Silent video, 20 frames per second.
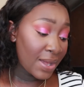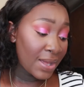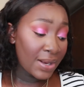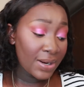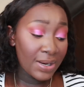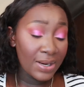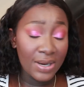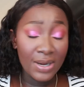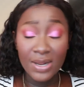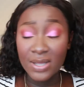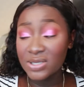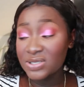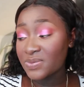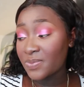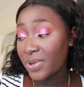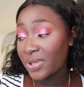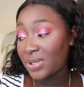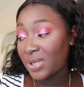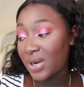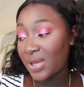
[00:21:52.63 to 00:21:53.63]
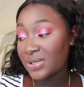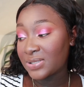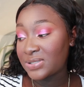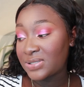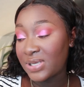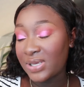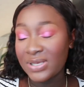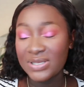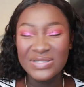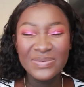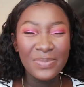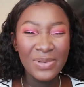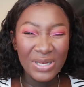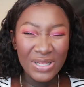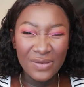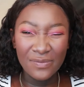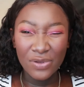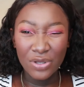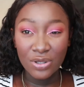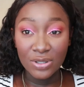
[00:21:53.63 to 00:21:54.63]
And then the next point that I'll say is
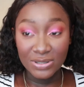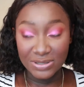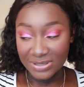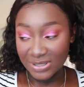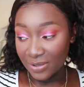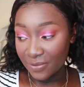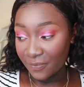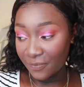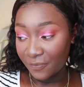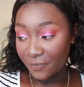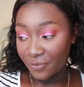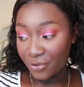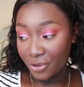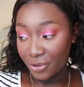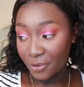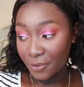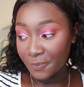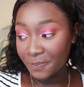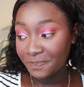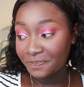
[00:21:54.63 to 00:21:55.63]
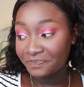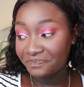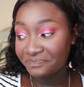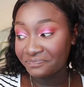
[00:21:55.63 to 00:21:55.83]
believe in yourself, you know.